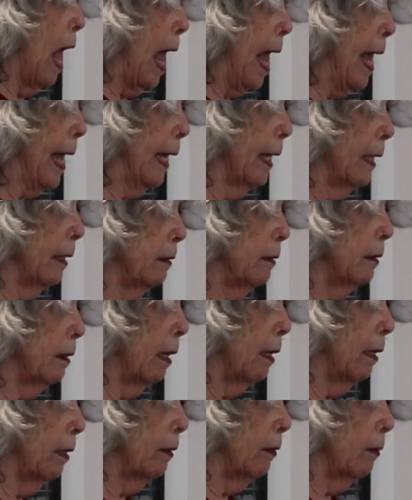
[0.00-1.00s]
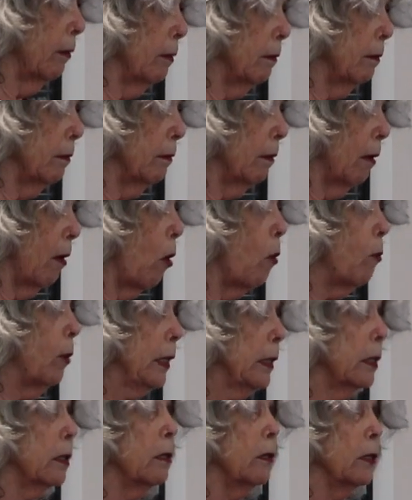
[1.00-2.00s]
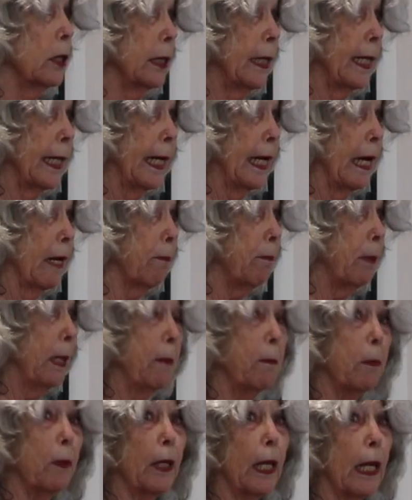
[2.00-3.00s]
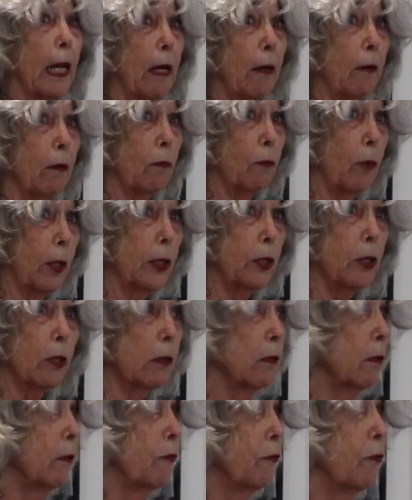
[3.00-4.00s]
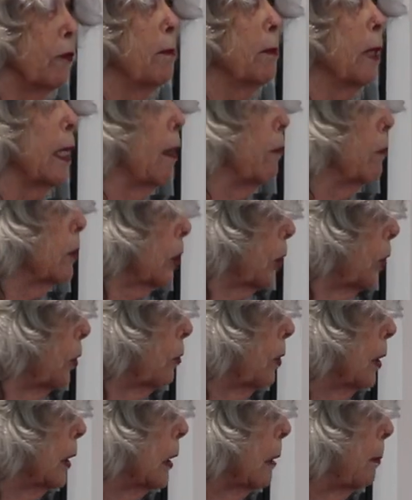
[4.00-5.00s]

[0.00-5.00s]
and always seeking out people that I wanted to learn from, that I was curious